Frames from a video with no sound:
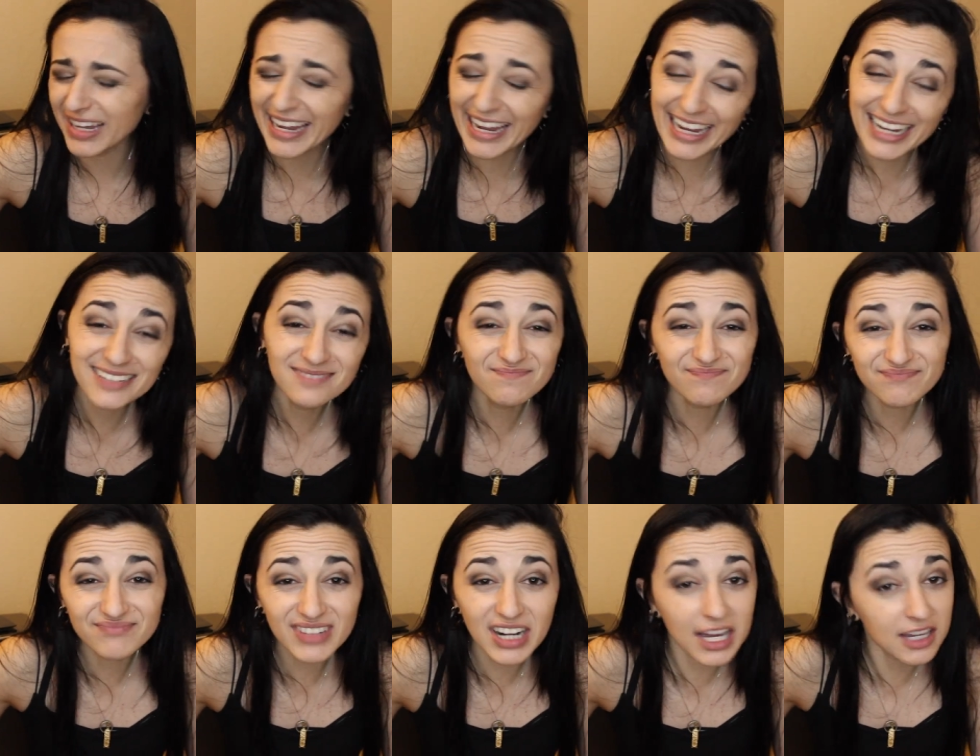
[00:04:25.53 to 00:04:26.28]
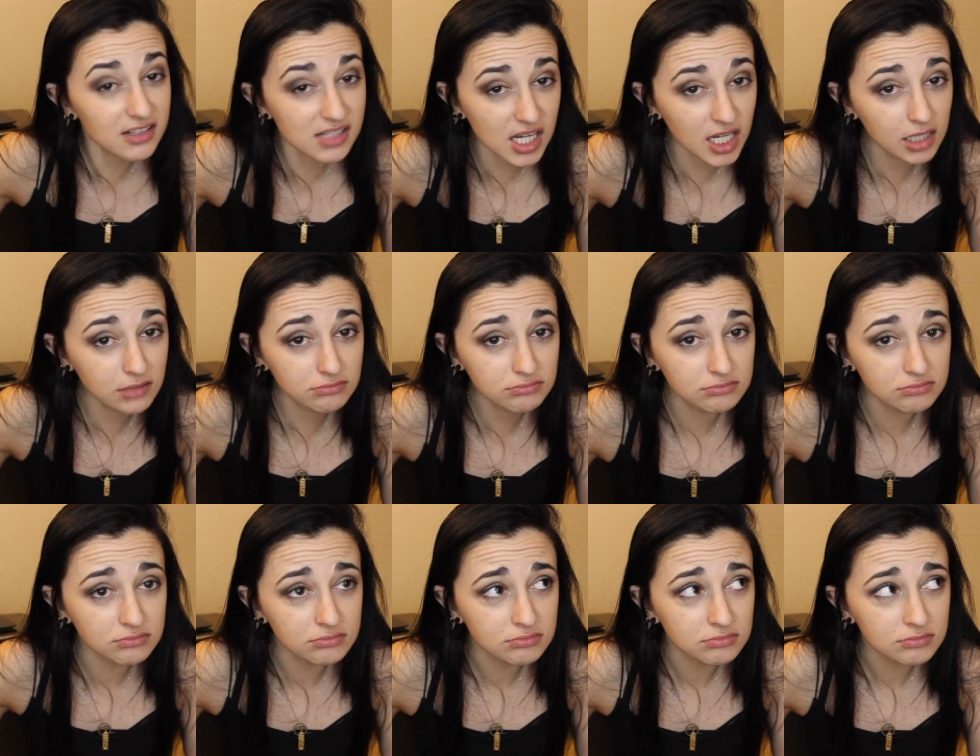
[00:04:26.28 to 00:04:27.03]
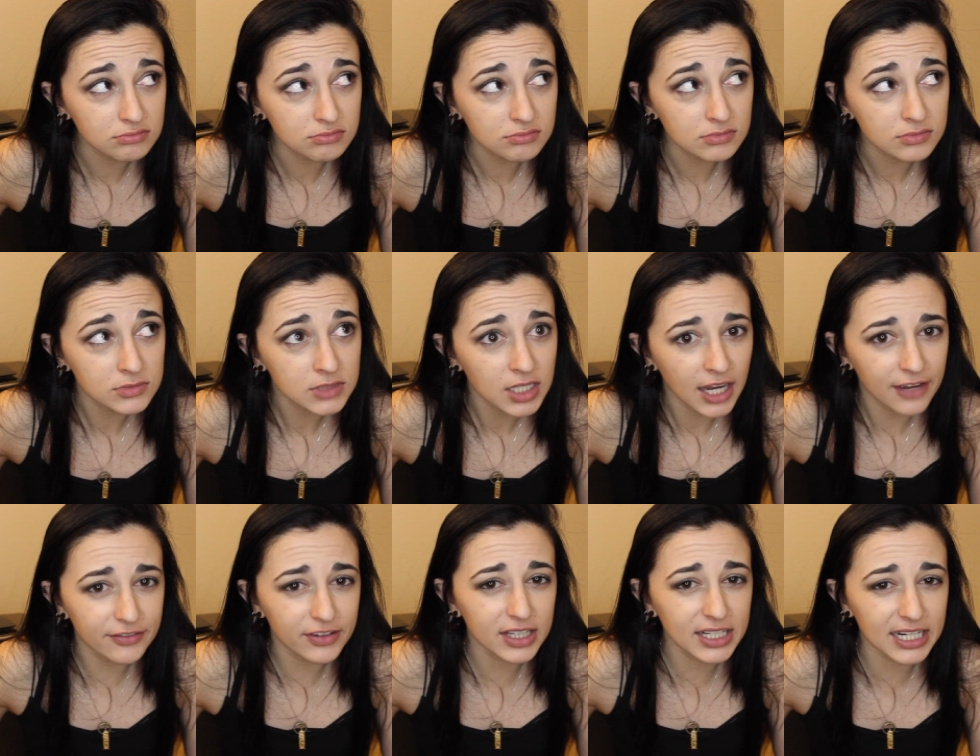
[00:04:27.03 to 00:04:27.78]
8 out of 10.
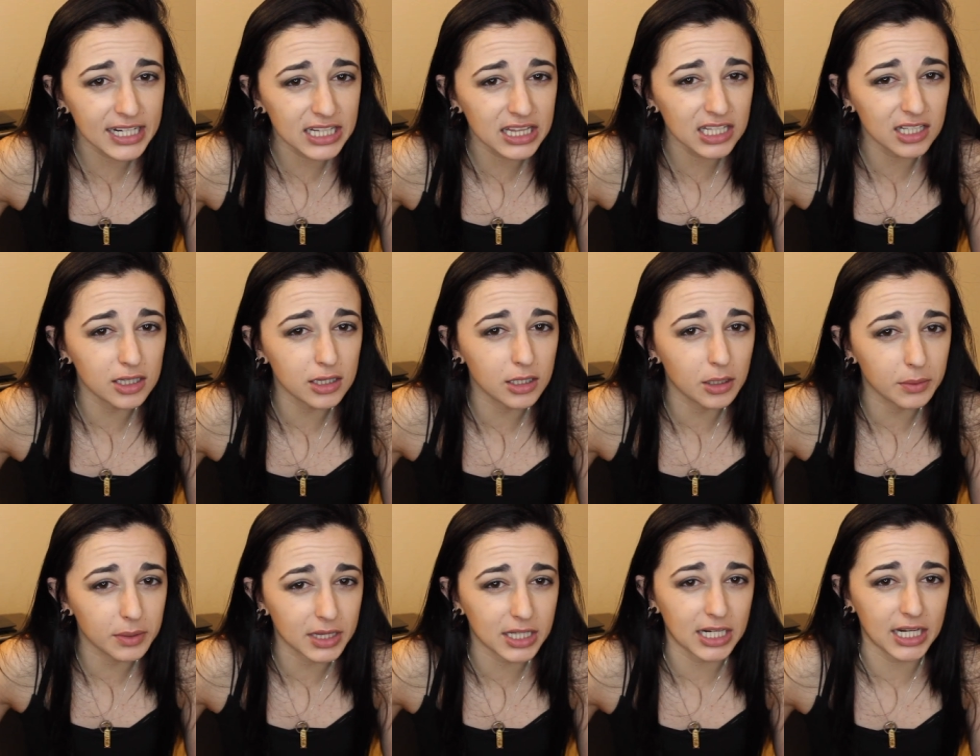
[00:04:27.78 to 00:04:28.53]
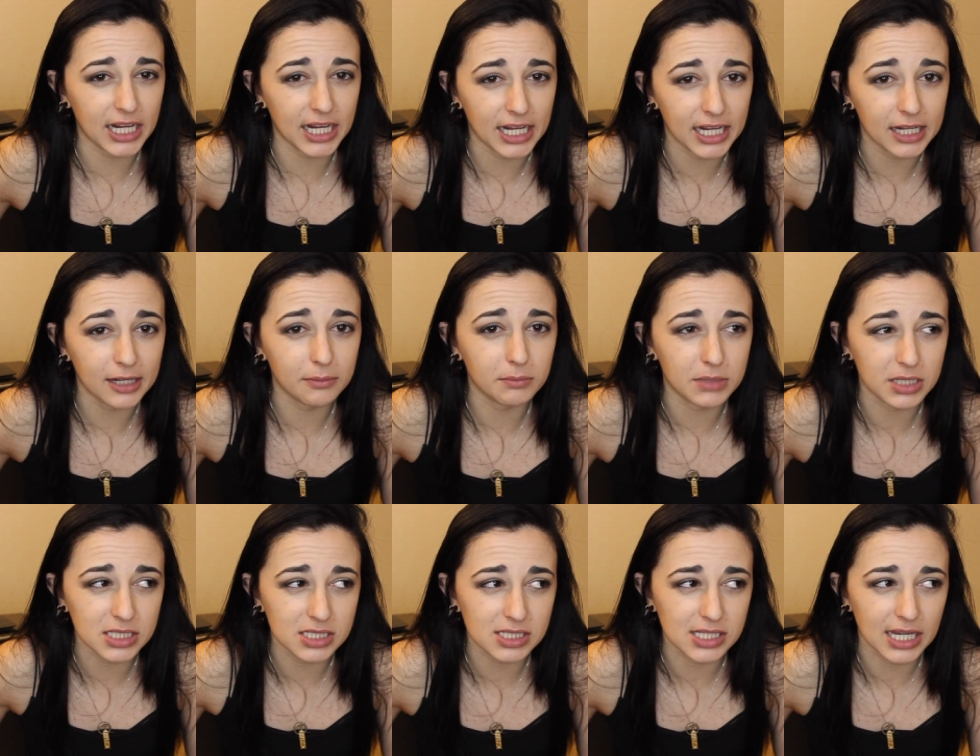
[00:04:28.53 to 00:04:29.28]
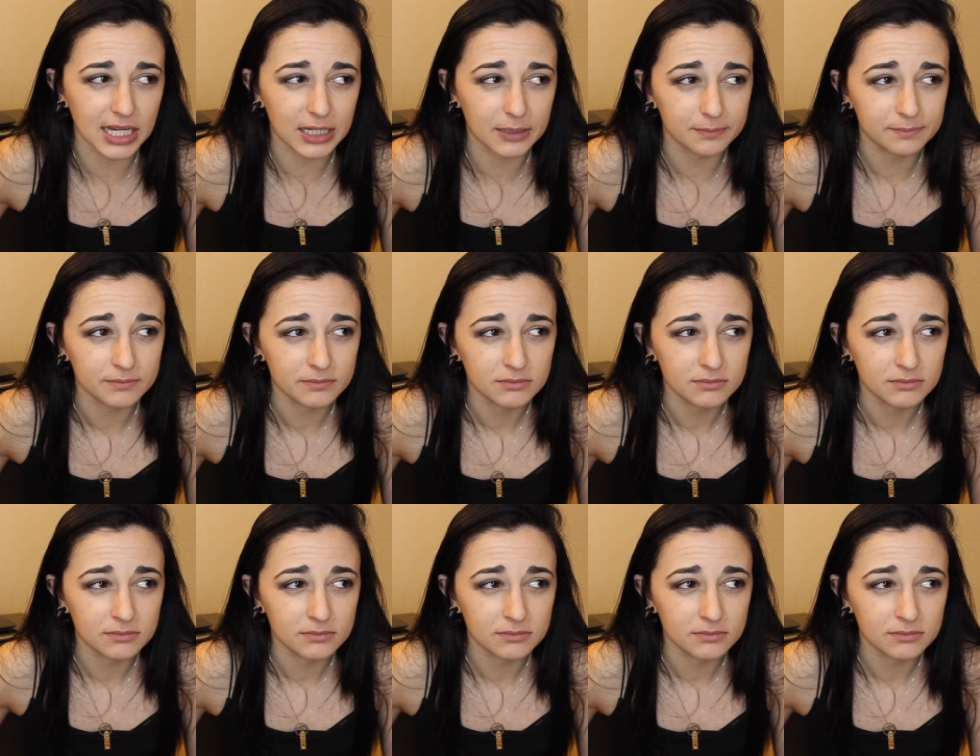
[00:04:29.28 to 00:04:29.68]
I feel like anything lower than 8 means like